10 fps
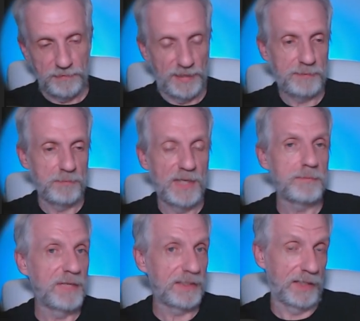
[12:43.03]
That
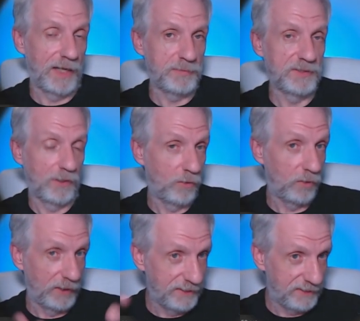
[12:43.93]
might make that happen
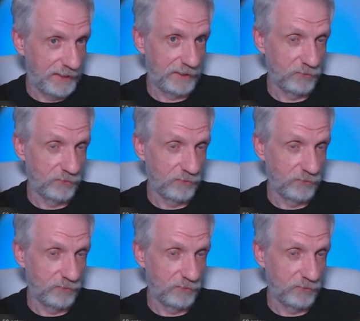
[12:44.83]
all inside